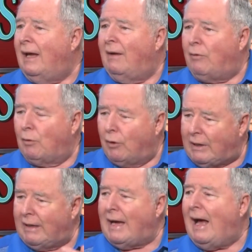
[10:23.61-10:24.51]
If you
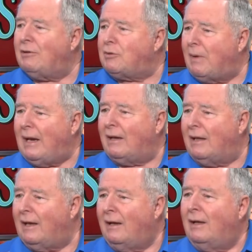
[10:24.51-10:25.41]
look at your house
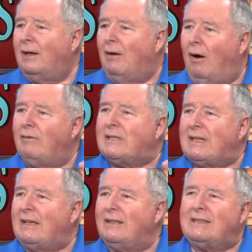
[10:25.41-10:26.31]
regularly, all of a
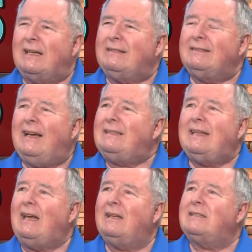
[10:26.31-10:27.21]
sudden you say, I,
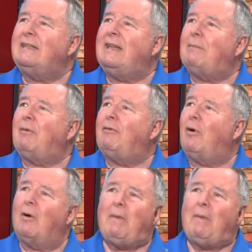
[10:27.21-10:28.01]
I didn't see that before.